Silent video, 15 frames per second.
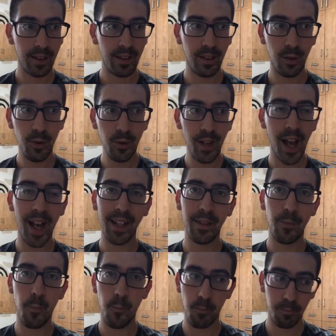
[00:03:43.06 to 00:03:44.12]
to
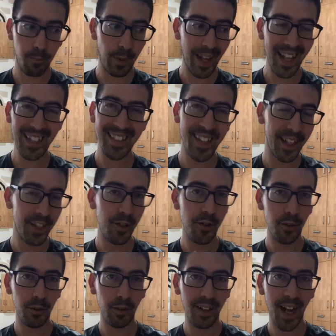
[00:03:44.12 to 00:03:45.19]
that place that
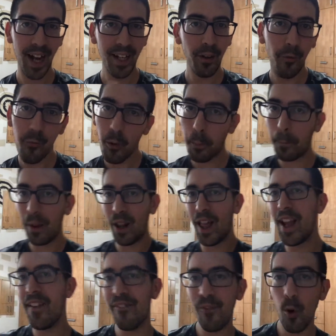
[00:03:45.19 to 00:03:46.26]
you're kind of a
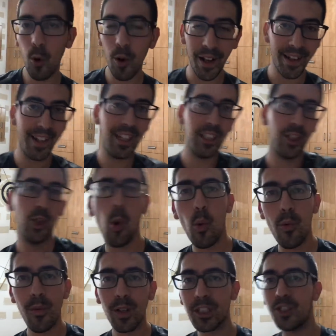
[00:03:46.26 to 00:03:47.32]
playful and
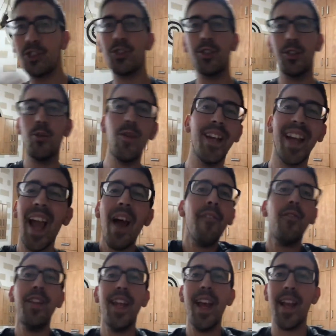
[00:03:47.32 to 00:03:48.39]
enjoy what you're doing
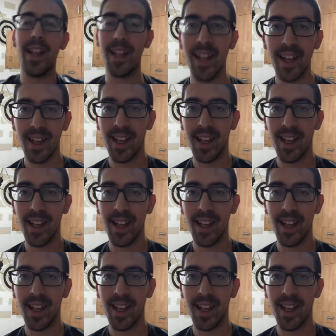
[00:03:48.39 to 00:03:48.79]
every day.